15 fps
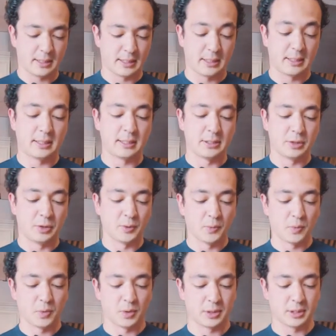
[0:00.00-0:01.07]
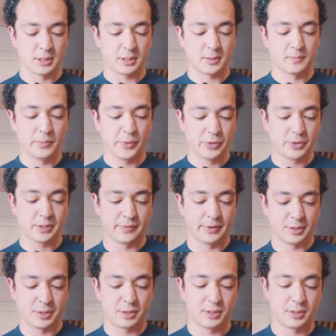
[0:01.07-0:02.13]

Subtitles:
And you want most of it